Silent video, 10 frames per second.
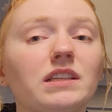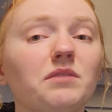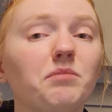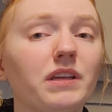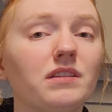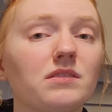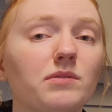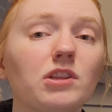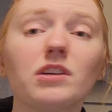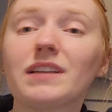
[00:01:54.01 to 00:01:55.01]
in bins
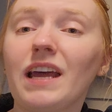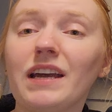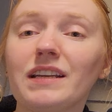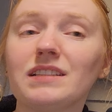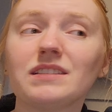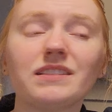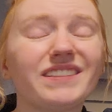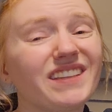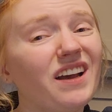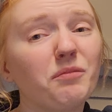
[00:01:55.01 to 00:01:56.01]
would look nice.
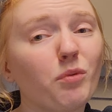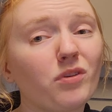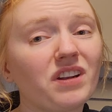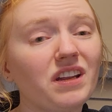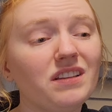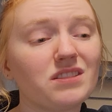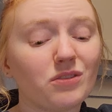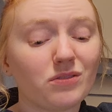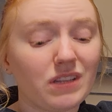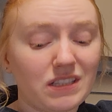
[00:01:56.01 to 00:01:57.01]
It's not important,
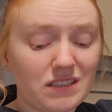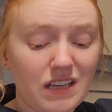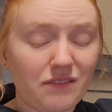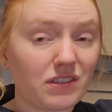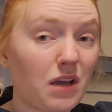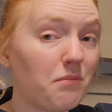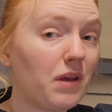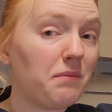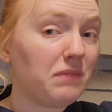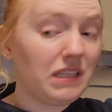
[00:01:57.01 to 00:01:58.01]
so that doesn't have to come
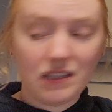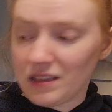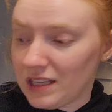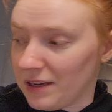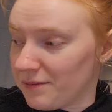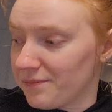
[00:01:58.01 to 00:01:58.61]
immediately.